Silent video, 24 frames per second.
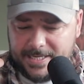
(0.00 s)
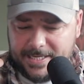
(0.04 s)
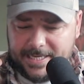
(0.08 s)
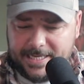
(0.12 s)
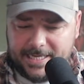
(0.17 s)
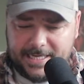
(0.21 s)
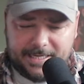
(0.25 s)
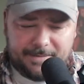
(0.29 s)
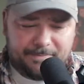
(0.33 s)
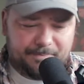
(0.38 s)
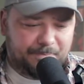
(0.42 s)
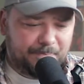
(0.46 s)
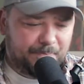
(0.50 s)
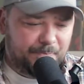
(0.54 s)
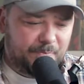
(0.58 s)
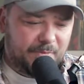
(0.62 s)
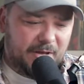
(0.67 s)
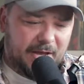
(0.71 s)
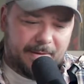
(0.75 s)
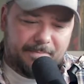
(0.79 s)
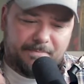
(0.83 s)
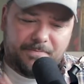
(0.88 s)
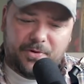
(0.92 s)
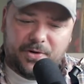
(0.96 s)

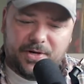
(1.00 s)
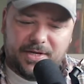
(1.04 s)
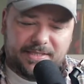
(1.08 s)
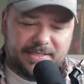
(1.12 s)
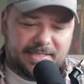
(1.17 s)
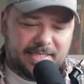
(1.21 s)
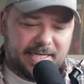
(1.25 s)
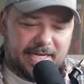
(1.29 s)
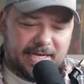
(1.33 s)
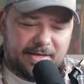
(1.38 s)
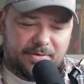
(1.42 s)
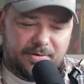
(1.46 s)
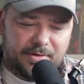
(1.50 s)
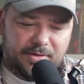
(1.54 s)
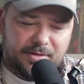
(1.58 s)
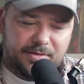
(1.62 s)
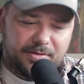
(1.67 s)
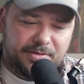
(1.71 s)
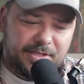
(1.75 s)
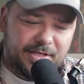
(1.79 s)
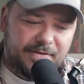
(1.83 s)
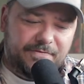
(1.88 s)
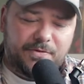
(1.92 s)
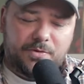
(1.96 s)
I'm putting
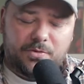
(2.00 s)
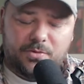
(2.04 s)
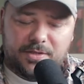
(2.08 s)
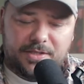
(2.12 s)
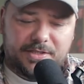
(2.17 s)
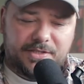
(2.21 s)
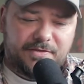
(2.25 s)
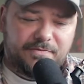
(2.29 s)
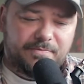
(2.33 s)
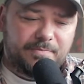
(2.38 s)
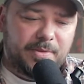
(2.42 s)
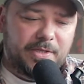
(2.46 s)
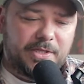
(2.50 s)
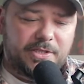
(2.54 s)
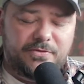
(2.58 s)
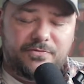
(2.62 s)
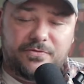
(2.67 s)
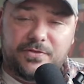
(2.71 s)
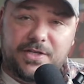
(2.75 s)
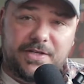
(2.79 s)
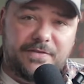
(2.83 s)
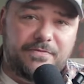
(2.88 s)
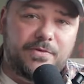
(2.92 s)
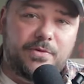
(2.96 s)
together different runs of books
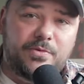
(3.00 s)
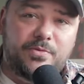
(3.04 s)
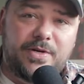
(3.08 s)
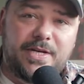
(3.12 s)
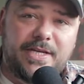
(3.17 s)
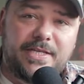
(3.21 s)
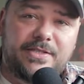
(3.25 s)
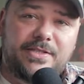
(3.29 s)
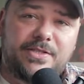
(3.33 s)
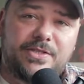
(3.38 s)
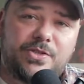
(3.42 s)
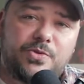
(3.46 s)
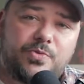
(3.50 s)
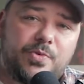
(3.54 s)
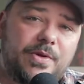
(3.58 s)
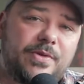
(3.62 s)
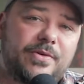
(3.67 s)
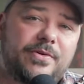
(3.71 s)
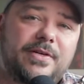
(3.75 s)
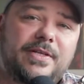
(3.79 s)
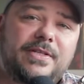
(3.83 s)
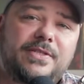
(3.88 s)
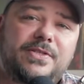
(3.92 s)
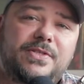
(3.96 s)
for different reasons,
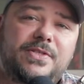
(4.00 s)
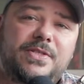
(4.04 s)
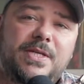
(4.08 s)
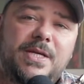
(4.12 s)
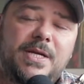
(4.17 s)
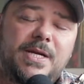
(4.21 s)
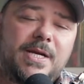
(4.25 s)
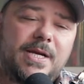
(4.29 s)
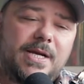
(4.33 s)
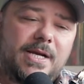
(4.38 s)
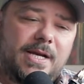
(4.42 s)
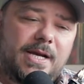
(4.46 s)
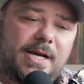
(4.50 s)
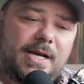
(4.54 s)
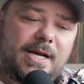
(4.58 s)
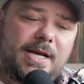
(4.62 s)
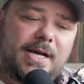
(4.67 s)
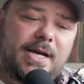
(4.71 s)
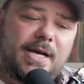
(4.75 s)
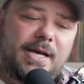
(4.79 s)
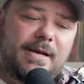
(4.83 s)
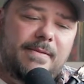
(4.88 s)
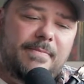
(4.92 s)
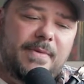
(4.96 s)
whether it's
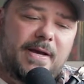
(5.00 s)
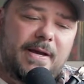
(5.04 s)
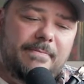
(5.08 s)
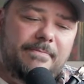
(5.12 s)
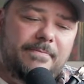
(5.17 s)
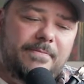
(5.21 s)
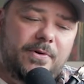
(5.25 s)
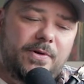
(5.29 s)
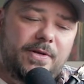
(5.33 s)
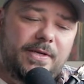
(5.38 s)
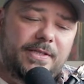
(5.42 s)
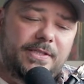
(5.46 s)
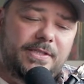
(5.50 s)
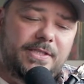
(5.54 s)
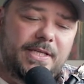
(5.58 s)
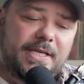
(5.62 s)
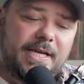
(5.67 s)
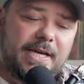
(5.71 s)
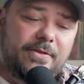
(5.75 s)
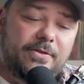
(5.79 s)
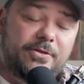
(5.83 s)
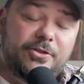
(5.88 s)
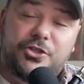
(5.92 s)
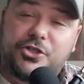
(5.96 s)
I'm putting
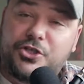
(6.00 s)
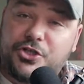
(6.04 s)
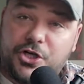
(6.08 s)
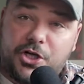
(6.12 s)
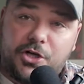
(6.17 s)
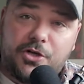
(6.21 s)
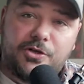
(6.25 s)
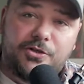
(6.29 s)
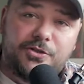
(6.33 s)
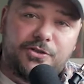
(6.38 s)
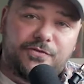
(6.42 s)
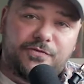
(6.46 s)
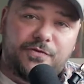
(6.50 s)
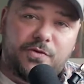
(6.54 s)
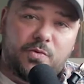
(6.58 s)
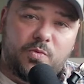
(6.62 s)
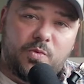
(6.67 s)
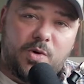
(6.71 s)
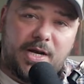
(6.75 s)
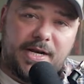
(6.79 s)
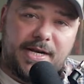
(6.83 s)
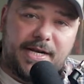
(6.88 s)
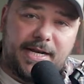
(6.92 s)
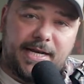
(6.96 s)
together shows for
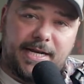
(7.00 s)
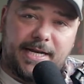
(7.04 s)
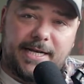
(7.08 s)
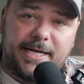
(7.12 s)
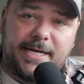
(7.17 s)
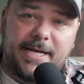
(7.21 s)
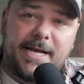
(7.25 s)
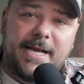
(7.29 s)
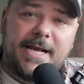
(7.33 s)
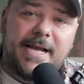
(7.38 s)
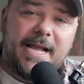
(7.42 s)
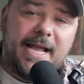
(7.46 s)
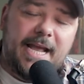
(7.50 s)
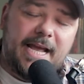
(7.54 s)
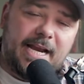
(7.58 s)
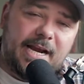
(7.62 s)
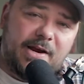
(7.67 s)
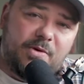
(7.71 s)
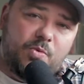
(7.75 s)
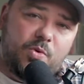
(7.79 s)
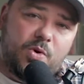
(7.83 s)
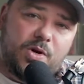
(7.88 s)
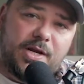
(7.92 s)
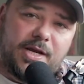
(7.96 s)
whatnot, and
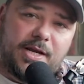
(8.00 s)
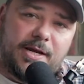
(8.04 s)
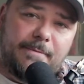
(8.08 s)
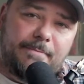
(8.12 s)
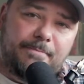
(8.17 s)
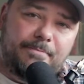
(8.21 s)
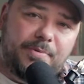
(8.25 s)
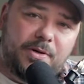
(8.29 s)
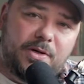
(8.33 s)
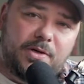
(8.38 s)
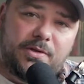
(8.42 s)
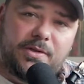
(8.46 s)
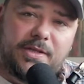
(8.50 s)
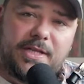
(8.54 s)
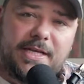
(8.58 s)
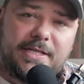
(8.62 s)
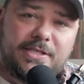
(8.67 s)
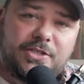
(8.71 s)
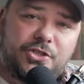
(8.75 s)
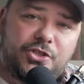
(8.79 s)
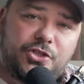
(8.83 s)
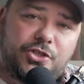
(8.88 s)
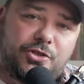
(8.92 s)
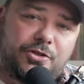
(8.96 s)
I want to pull
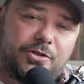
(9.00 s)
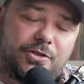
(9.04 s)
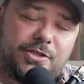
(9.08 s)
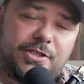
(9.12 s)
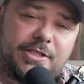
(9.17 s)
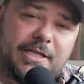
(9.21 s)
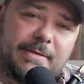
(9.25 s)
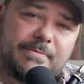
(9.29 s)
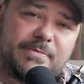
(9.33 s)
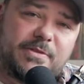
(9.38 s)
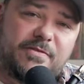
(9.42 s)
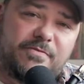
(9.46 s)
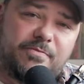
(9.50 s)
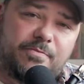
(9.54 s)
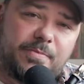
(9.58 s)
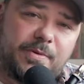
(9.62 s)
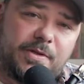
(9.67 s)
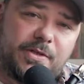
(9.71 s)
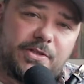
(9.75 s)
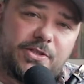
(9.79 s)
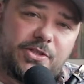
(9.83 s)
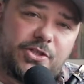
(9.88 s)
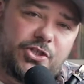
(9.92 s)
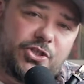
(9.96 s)
in certain types of
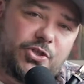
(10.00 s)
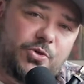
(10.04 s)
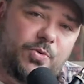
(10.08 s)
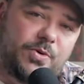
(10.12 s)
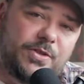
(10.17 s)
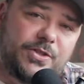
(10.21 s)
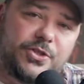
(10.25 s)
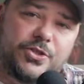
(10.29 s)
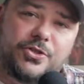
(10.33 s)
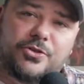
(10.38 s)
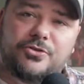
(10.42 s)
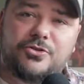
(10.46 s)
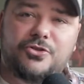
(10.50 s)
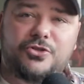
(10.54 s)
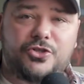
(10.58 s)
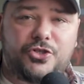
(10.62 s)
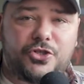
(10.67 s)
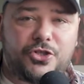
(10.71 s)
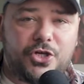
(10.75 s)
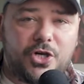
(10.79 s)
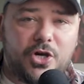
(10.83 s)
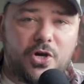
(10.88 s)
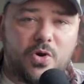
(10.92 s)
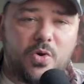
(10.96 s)
books to a certain
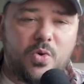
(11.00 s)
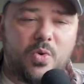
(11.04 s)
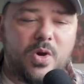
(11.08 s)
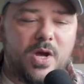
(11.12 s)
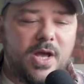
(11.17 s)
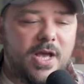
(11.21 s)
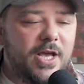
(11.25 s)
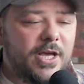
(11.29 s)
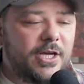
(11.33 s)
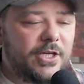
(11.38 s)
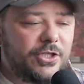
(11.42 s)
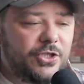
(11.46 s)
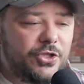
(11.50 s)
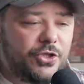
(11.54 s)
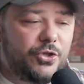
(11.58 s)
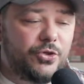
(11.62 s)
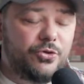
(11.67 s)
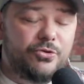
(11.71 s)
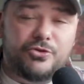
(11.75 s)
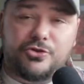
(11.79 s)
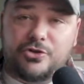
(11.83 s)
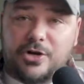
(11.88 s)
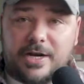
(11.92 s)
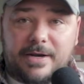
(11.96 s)
show
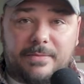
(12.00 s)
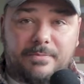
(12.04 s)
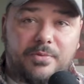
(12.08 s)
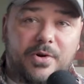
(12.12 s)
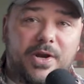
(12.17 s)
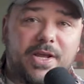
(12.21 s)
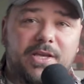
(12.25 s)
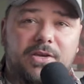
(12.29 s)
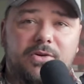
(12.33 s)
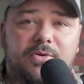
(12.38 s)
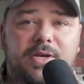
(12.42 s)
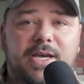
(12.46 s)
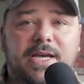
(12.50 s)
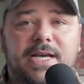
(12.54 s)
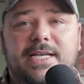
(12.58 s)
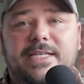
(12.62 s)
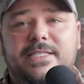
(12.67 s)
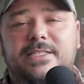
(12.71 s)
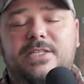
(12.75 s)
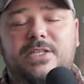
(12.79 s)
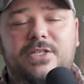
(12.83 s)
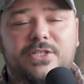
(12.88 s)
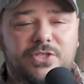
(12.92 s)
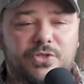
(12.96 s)
to try to bring you
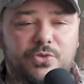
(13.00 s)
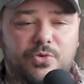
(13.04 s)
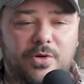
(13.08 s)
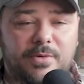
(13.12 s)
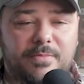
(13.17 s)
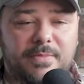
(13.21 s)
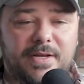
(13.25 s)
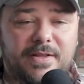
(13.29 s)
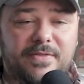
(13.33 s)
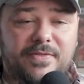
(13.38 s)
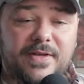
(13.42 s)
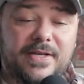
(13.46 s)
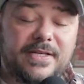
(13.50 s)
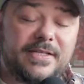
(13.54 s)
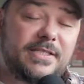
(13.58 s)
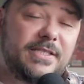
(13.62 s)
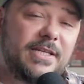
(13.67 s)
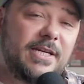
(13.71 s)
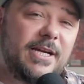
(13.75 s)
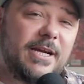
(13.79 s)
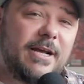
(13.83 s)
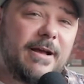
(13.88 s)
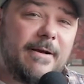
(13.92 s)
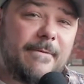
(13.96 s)
guys an assortment of things.